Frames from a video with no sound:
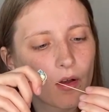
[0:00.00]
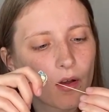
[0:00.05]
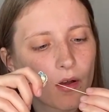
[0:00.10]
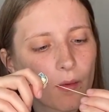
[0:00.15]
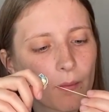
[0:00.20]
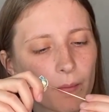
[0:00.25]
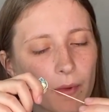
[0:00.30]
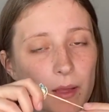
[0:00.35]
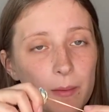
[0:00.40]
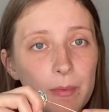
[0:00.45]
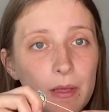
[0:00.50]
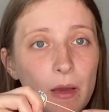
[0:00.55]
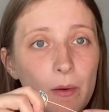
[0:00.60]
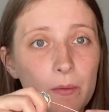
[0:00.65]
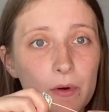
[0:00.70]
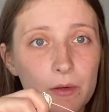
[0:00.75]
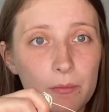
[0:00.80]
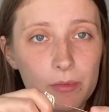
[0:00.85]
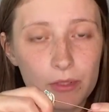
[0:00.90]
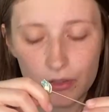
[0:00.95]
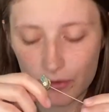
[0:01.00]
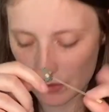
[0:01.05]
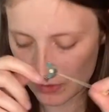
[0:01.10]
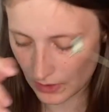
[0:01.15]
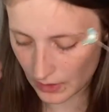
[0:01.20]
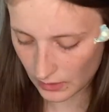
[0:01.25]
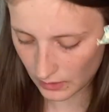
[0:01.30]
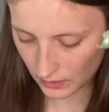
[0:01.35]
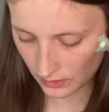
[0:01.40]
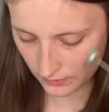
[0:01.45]
maybe I will be
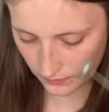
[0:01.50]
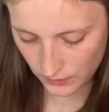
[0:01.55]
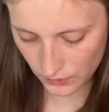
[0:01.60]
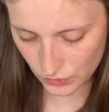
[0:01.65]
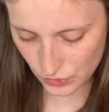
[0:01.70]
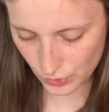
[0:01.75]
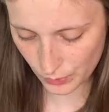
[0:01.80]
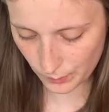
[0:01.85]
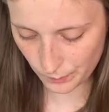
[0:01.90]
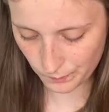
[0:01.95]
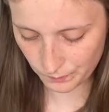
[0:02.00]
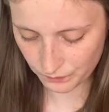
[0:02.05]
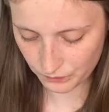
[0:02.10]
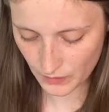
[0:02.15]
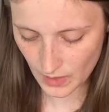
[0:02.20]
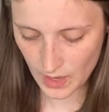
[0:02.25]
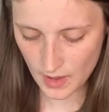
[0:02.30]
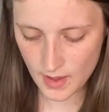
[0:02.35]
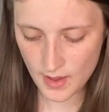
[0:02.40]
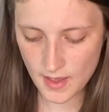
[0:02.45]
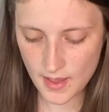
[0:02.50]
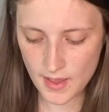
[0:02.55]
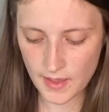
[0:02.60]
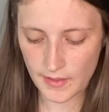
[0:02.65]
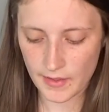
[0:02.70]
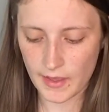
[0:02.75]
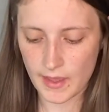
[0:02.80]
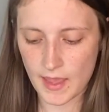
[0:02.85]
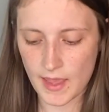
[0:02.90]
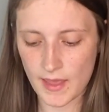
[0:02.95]
using it in the future.
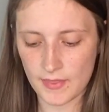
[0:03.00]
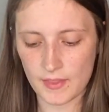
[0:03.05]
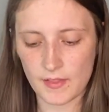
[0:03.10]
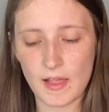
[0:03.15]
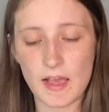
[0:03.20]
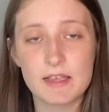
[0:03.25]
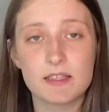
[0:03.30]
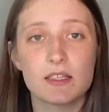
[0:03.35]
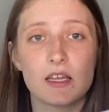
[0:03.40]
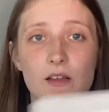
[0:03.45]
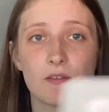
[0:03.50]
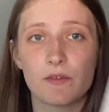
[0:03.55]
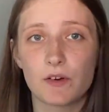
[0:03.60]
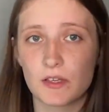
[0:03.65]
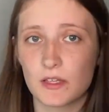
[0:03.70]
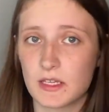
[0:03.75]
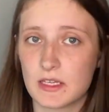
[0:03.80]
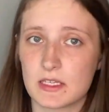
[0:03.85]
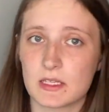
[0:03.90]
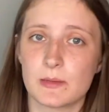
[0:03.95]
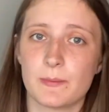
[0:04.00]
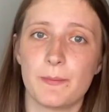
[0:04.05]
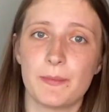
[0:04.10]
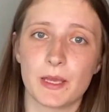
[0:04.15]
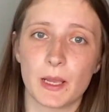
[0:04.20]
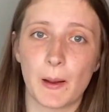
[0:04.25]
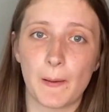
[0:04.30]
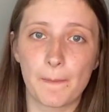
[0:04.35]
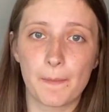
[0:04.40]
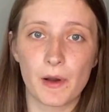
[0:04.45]
And the last thing for this
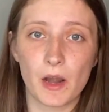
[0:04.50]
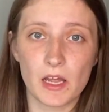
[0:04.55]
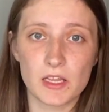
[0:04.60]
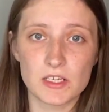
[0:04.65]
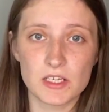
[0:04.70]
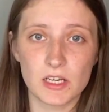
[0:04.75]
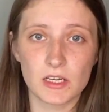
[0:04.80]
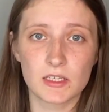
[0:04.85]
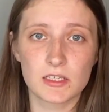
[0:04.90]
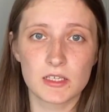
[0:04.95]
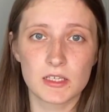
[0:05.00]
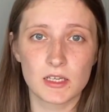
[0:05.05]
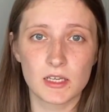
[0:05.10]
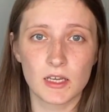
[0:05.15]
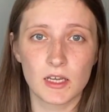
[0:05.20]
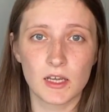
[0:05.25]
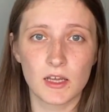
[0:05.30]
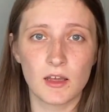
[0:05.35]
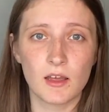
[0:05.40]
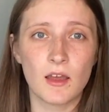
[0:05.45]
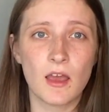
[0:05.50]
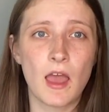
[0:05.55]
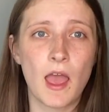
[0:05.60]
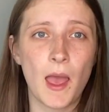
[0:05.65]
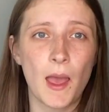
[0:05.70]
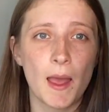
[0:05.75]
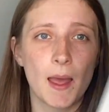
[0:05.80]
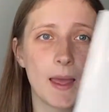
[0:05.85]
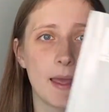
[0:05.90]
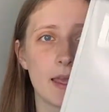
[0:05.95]
big project
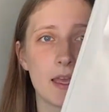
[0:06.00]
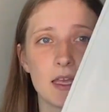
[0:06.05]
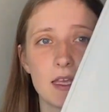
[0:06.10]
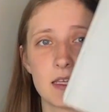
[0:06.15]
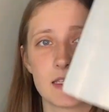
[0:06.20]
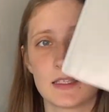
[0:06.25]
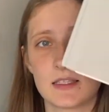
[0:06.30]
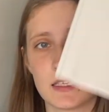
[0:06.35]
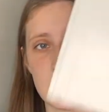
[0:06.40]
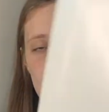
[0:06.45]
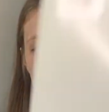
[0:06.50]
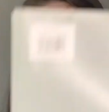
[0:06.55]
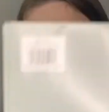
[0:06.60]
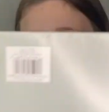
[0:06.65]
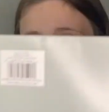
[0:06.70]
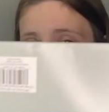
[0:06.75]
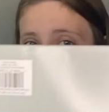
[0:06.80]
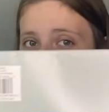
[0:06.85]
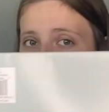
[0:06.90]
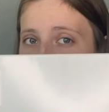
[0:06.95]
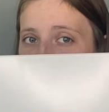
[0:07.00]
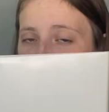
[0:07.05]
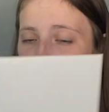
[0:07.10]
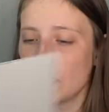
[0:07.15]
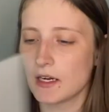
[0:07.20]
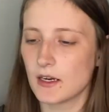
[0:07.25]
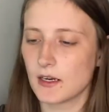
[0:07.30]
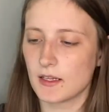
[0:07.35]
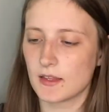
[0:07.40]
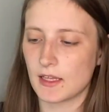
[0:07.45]
is this folder over
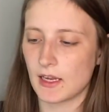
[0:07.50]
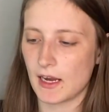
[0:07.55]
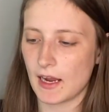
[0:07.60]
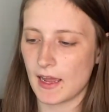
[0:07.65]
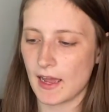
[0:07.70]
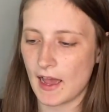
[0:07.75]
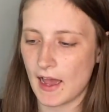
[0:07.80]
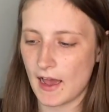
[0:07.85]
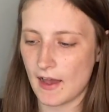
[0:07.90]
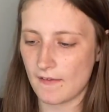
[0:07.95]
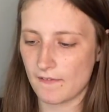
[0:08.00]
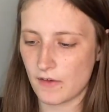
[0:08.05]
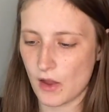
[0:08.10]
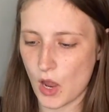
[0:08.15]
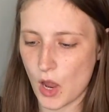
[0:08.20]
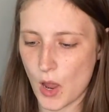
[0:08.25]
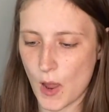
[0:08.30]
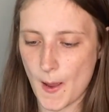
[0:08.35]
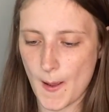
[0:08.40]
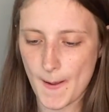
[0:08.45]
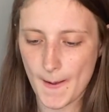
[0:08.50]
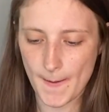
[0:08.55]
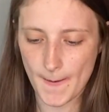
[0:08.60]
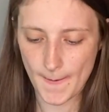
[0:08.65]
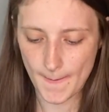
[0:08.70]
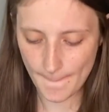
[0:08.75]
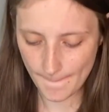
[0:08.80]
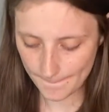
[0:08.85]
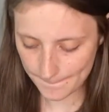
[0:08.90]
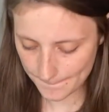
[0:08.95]
here that I have
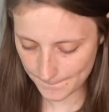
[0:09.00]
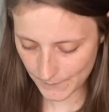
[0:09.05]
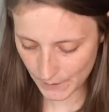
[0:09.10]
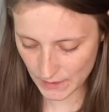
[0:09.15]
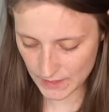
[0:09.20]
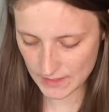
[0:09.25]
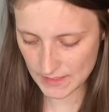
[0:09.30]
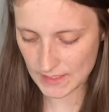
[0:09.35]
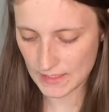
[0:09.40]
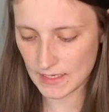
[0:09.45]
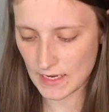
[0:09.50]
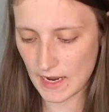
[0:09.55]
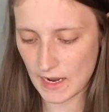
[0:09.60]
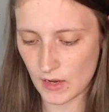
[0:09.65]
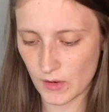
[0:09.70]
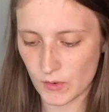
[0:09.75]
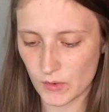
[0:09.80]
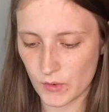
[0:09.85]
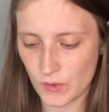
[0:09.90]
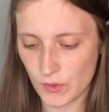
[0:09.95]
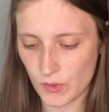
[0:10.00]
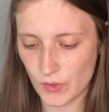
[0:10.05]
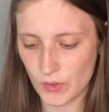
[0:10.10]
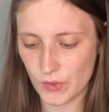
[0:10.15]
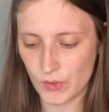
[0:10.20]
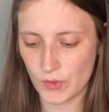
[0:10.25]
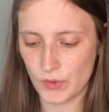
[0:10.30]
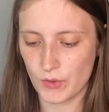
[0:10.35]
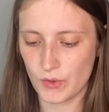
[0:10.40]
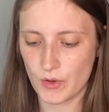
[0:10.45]
printed out
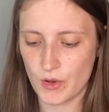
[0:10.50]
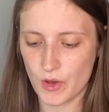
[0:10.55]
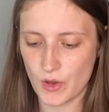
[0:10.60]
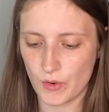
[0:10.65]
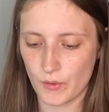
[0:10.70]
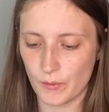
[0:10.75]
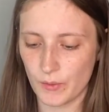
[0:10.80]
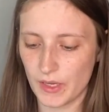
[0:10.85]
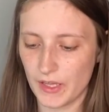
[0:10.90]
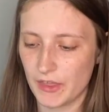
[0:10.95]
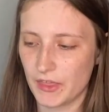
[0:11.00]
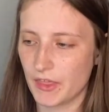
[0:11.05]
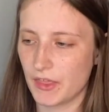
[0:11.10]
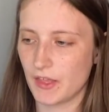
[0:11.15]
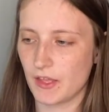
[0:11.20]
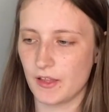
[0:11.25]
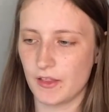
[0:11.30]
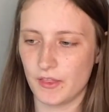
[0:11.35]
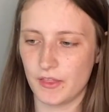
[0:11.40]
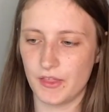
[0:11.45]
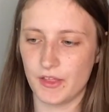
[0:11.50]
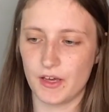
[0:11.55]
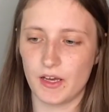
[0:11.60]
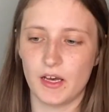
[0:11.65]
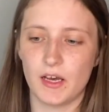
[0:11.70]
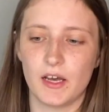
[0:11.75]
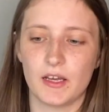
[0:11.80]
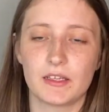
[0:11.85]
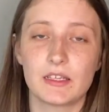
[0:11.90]
with the